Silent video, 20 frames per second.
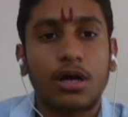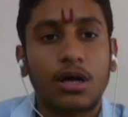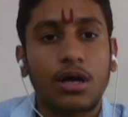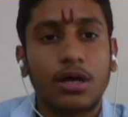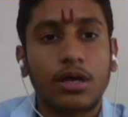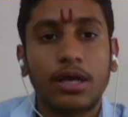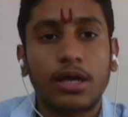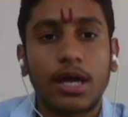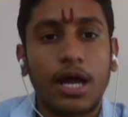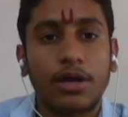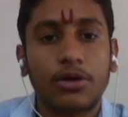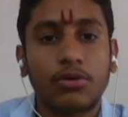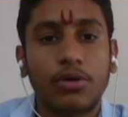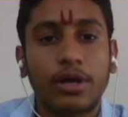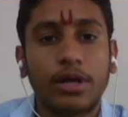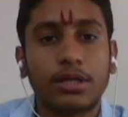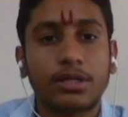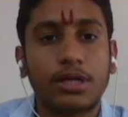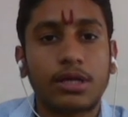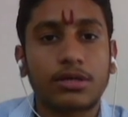he can't do
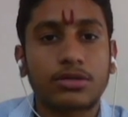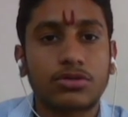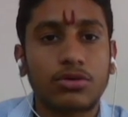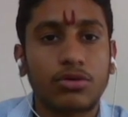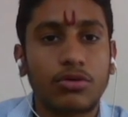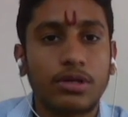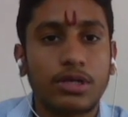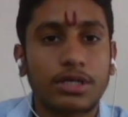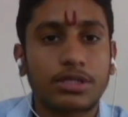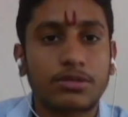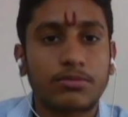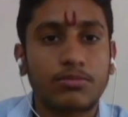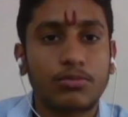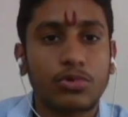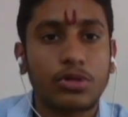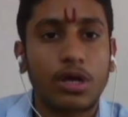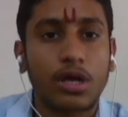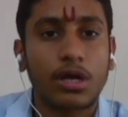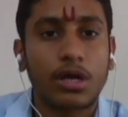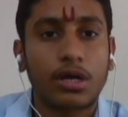anything, so he'll just
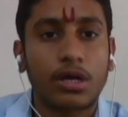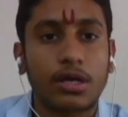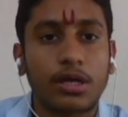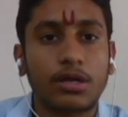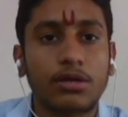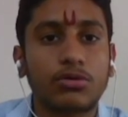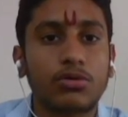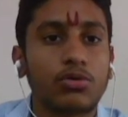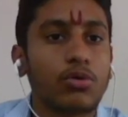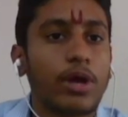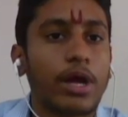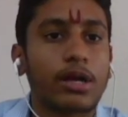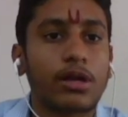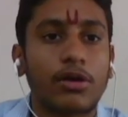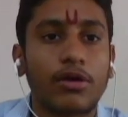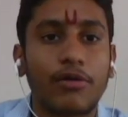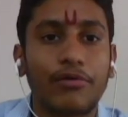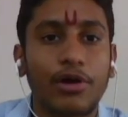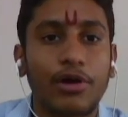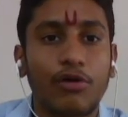move the king to get
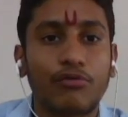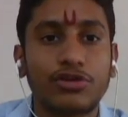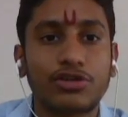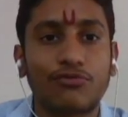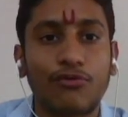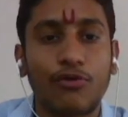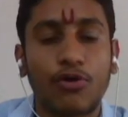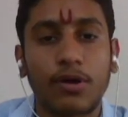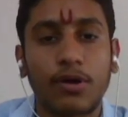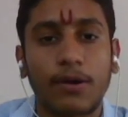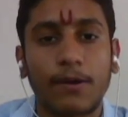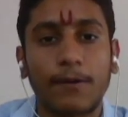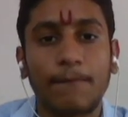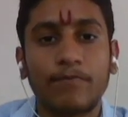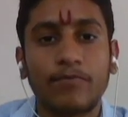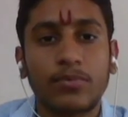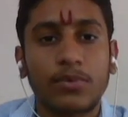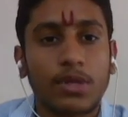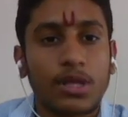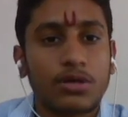away of this fork.
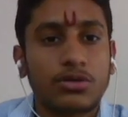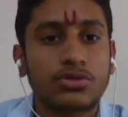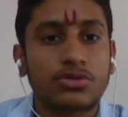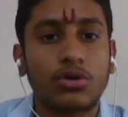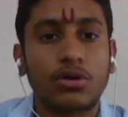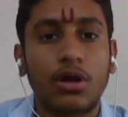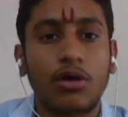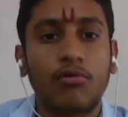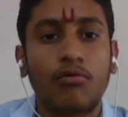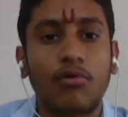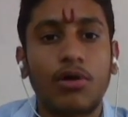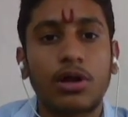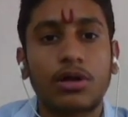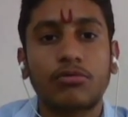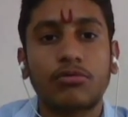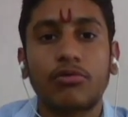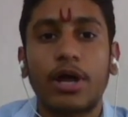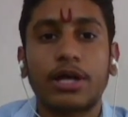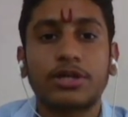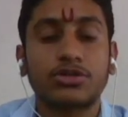So now what
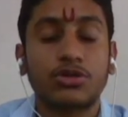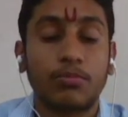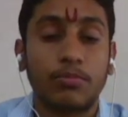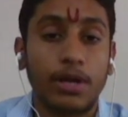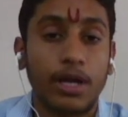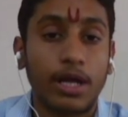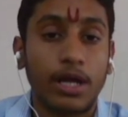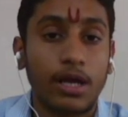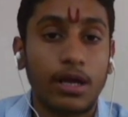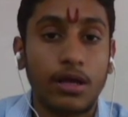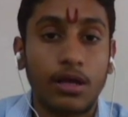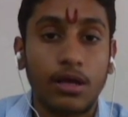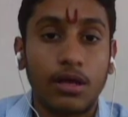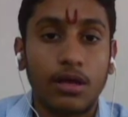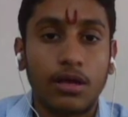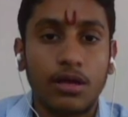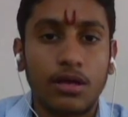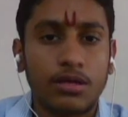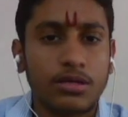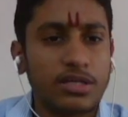we have to play?
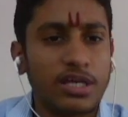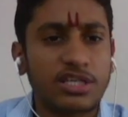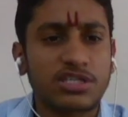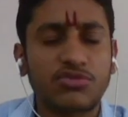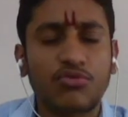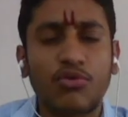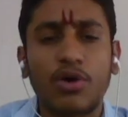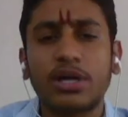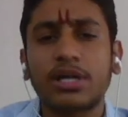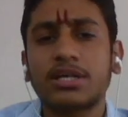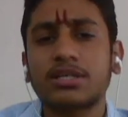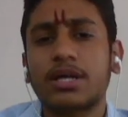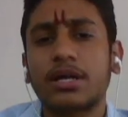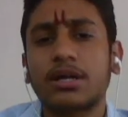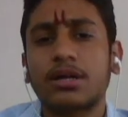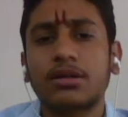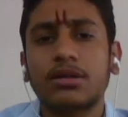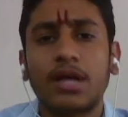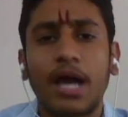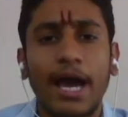Just what I said
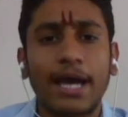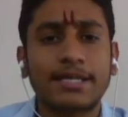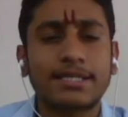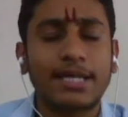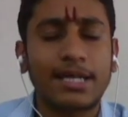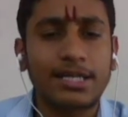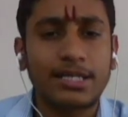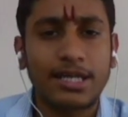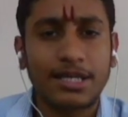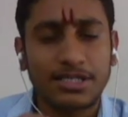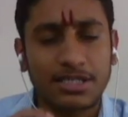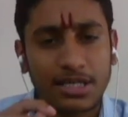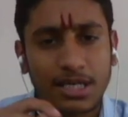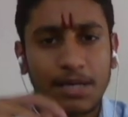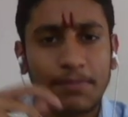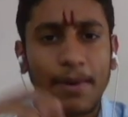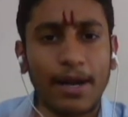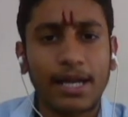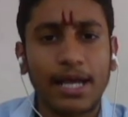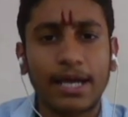just
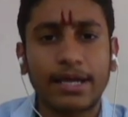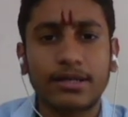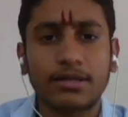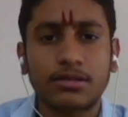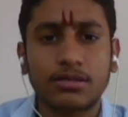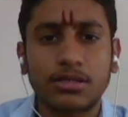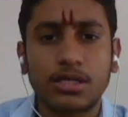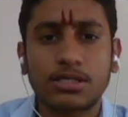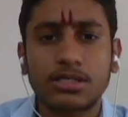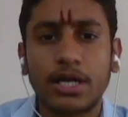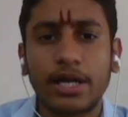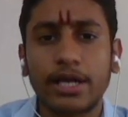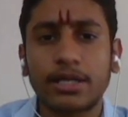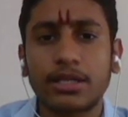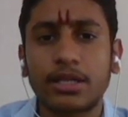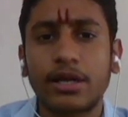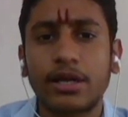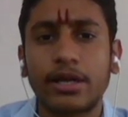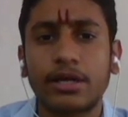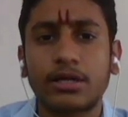keep attacking, just attack
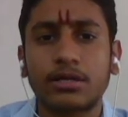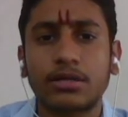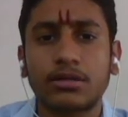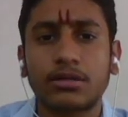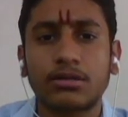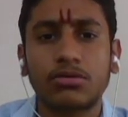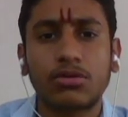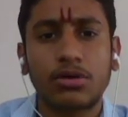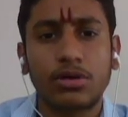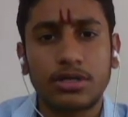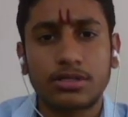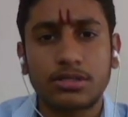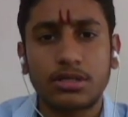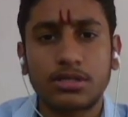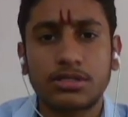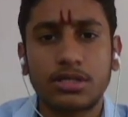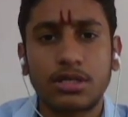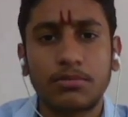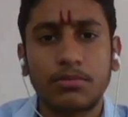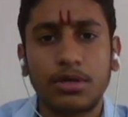the knight. You know, it's
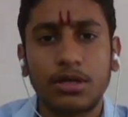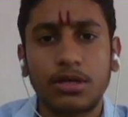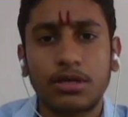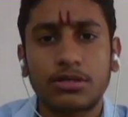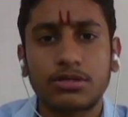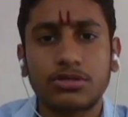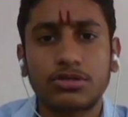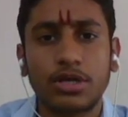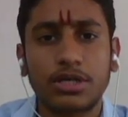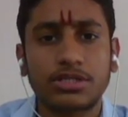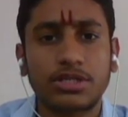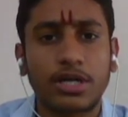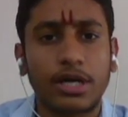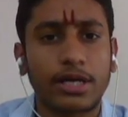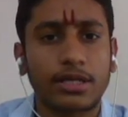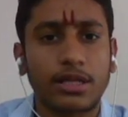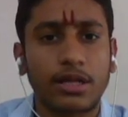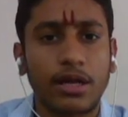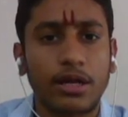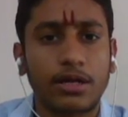seeming it, just
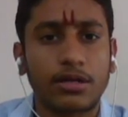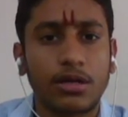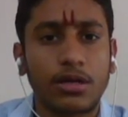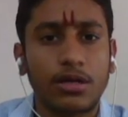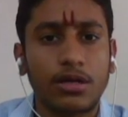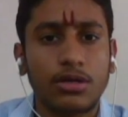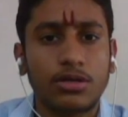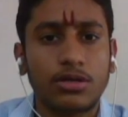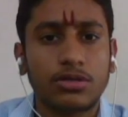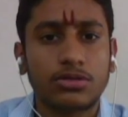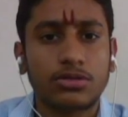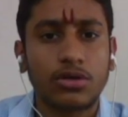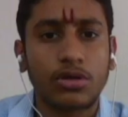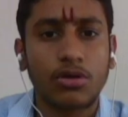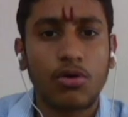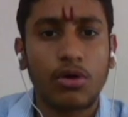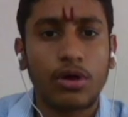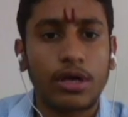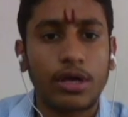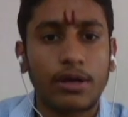attack the knight. So you
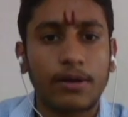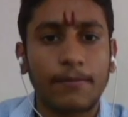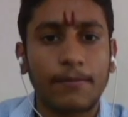go here.